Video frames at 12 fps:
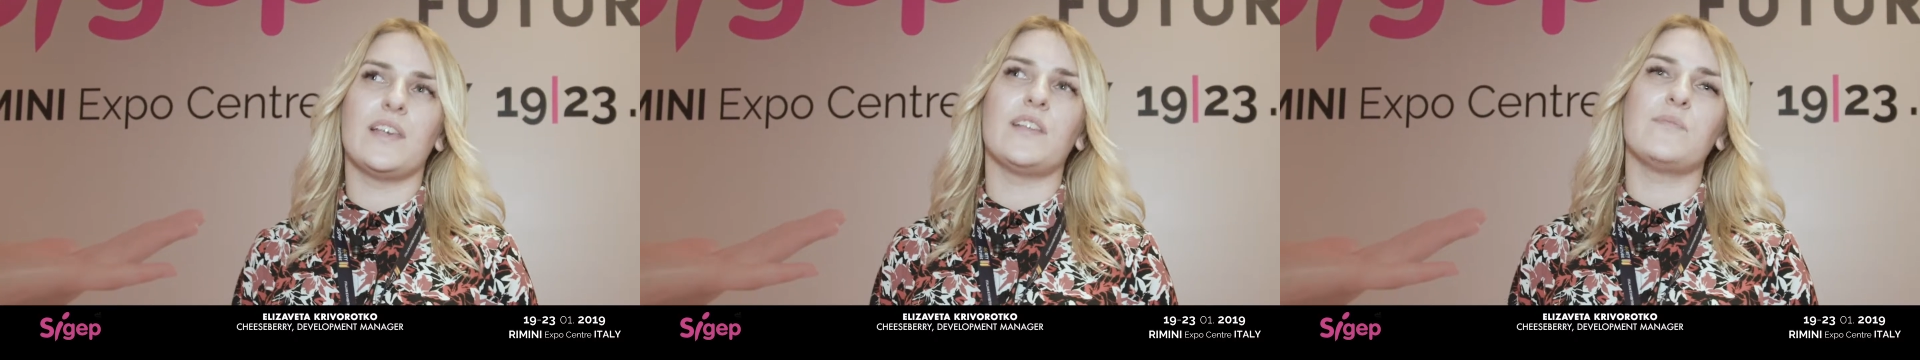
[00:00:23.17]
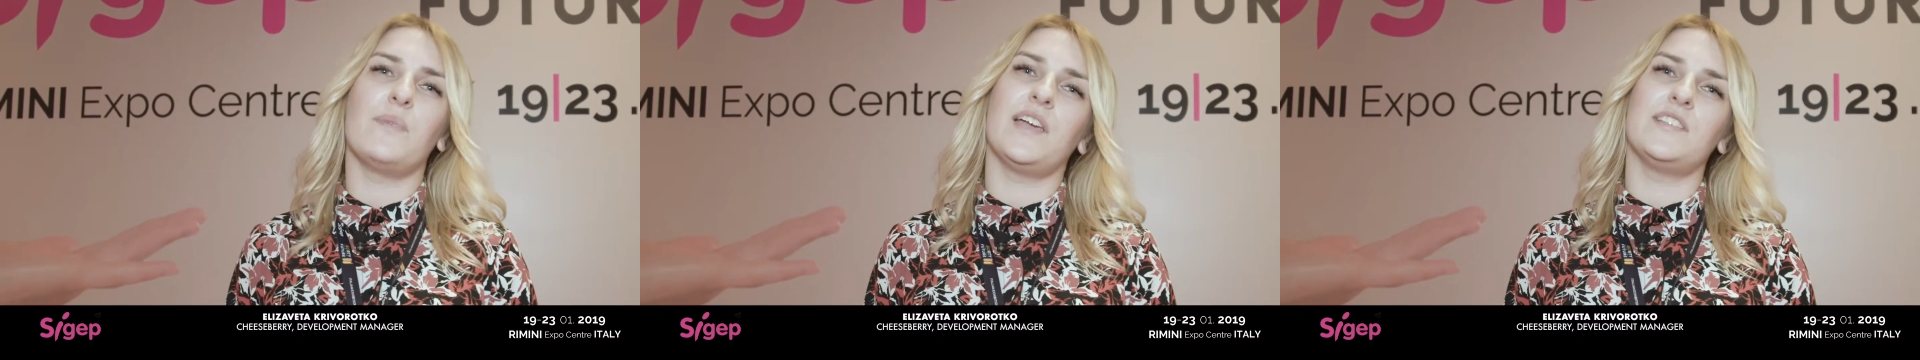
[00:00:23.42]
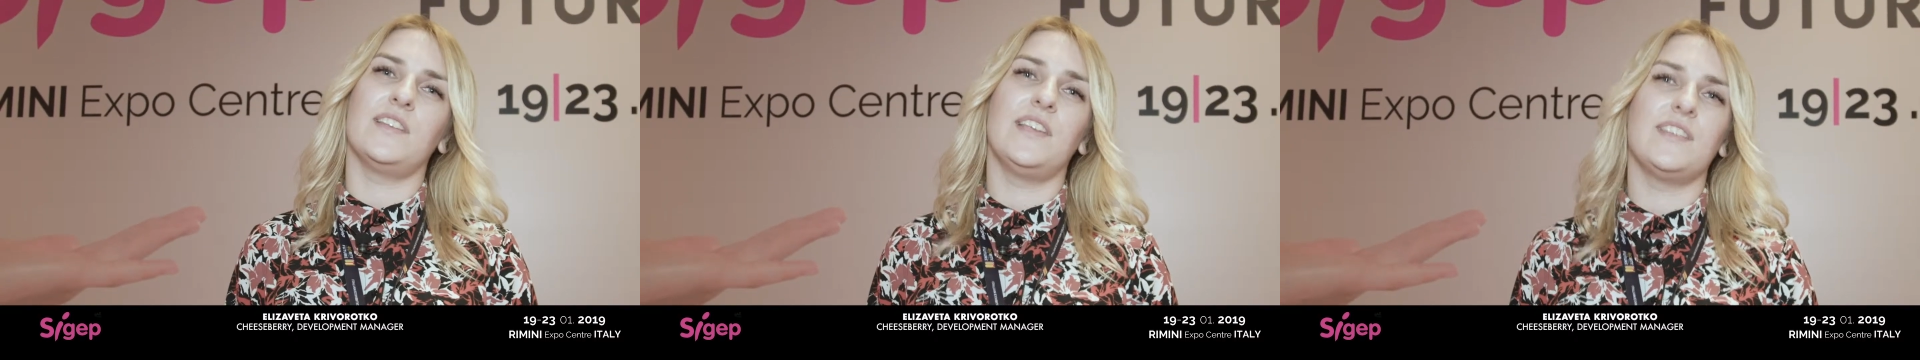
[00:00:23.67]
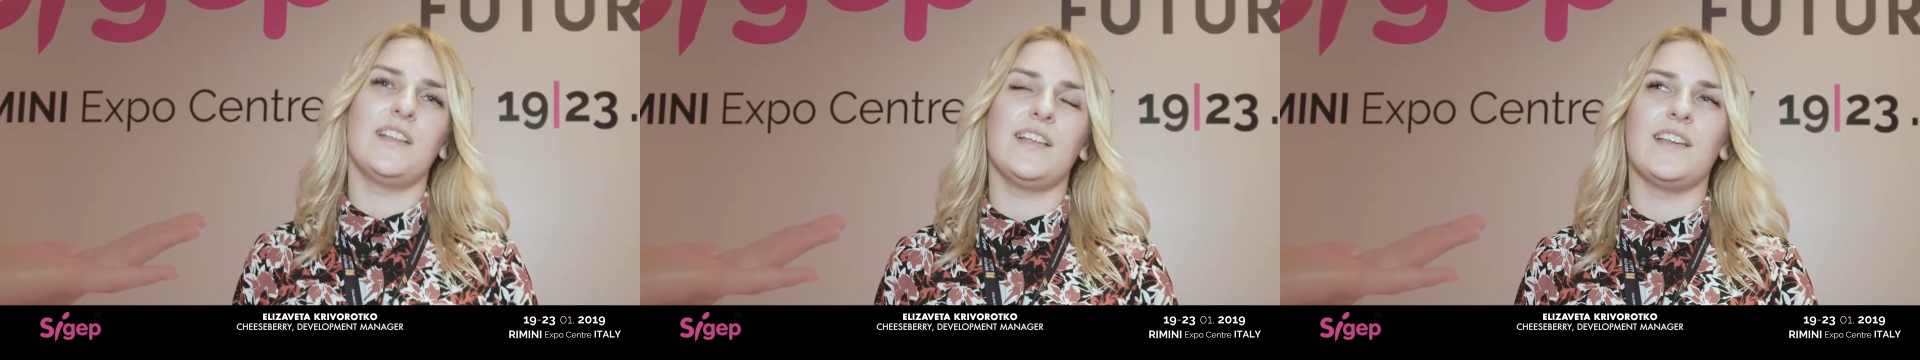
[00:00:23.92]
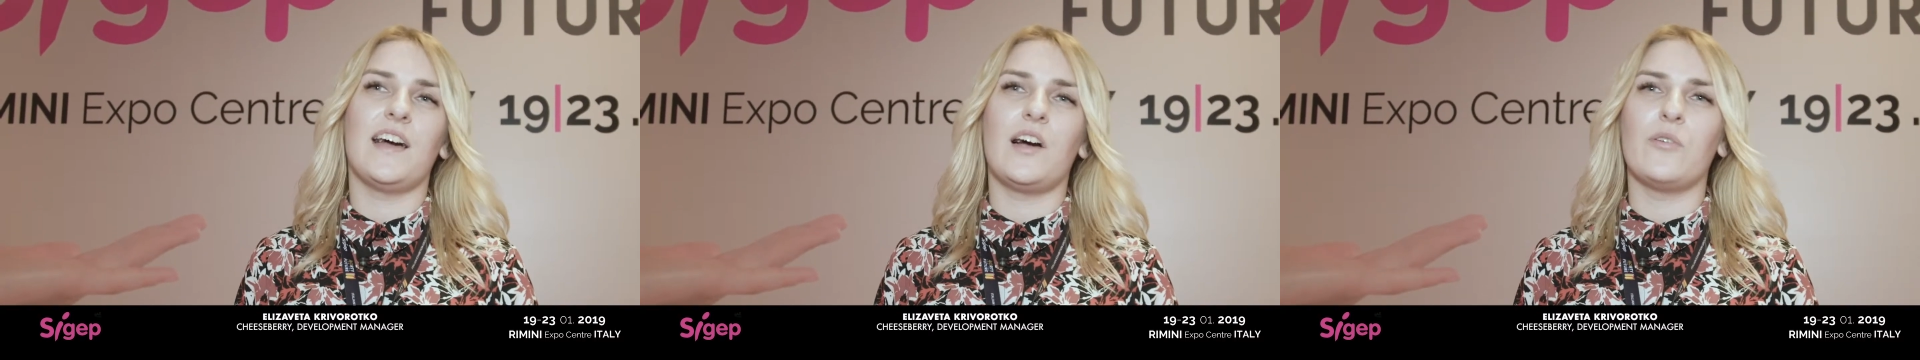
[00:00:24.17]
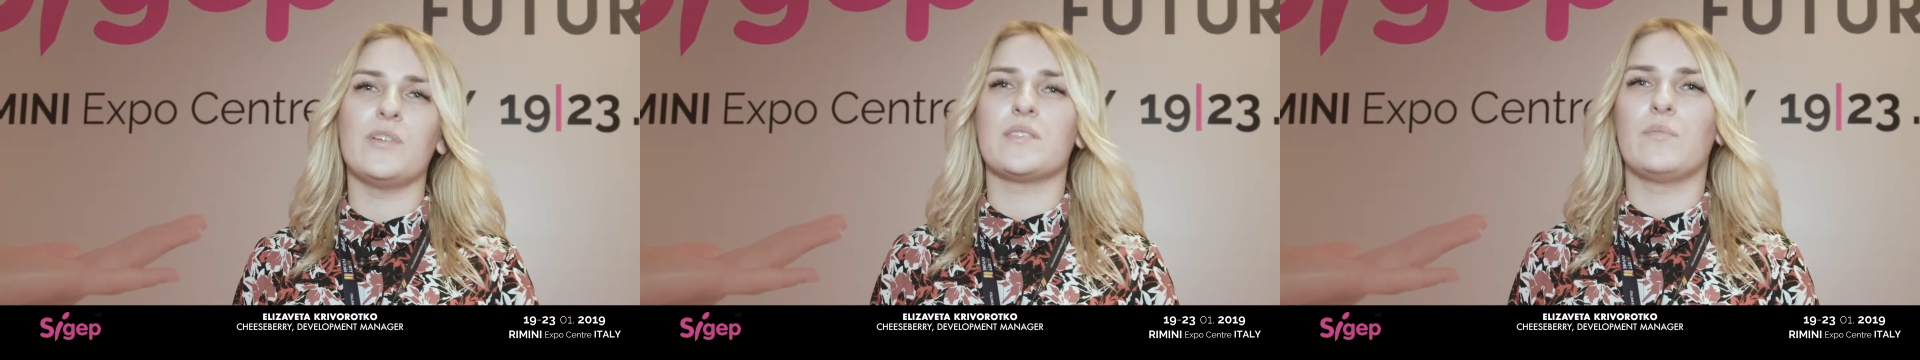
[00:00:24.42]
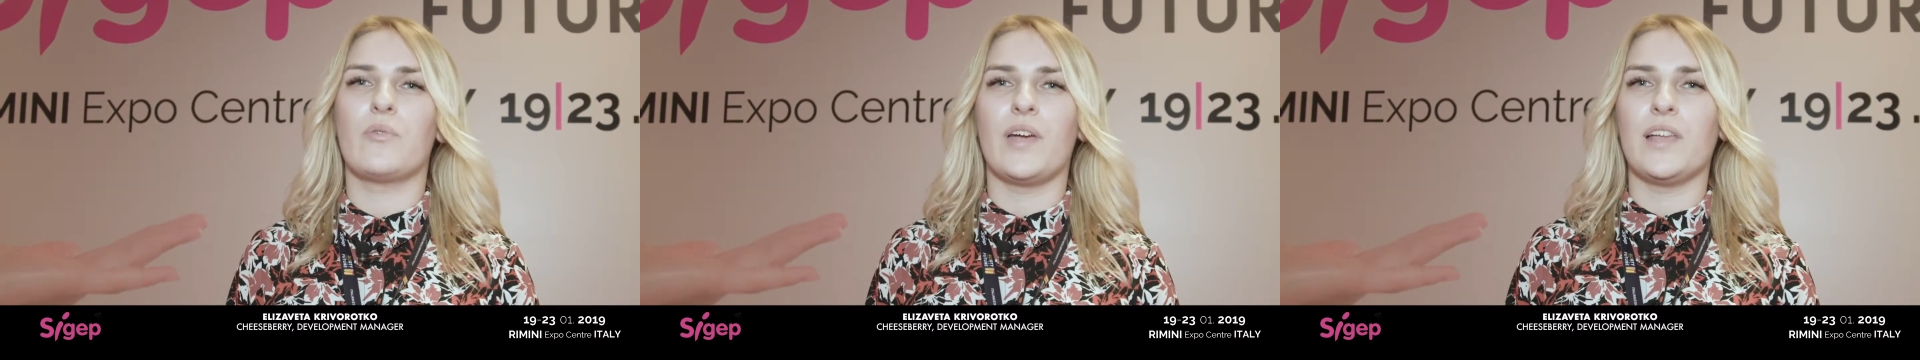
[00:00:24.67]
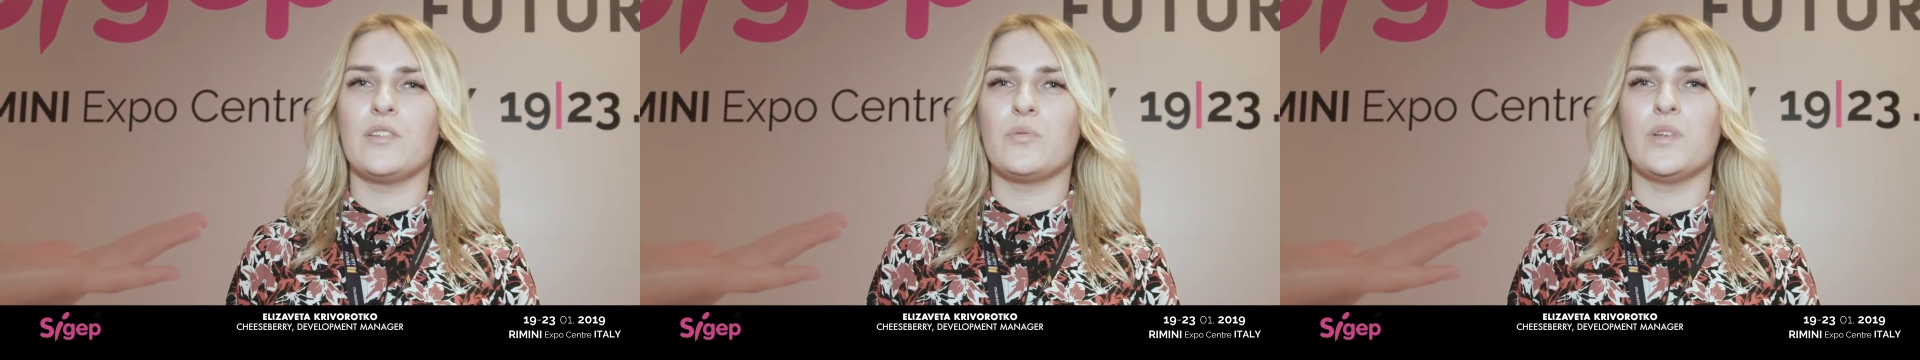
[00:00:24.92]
that Made in Italy now is a brand